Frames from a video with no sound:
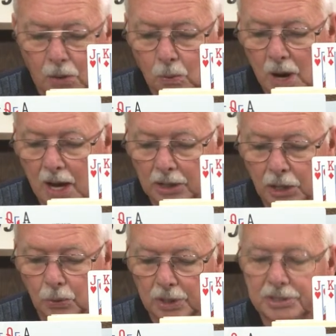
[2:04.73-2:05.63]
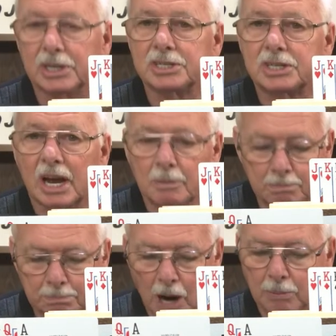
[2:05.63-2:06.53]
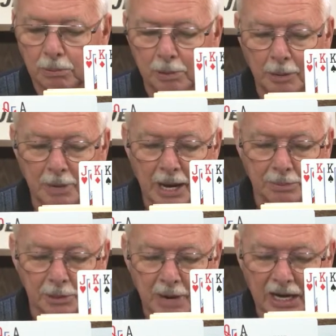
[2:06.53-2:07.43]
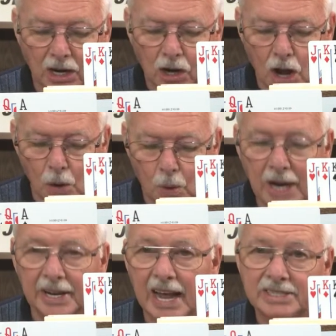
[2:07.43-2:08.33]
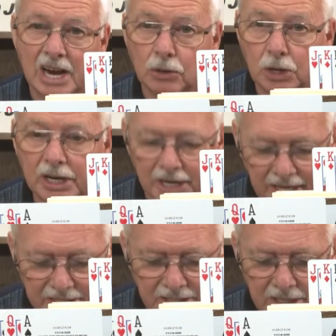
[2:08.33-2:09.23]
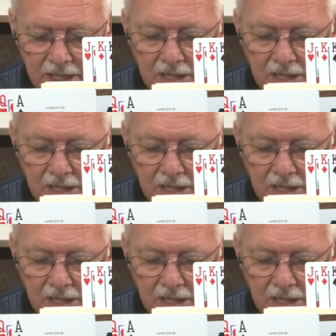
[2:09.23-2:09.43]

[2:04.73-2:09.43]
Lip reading: Well, you would just probably be able to make a call 1. That's how good it is.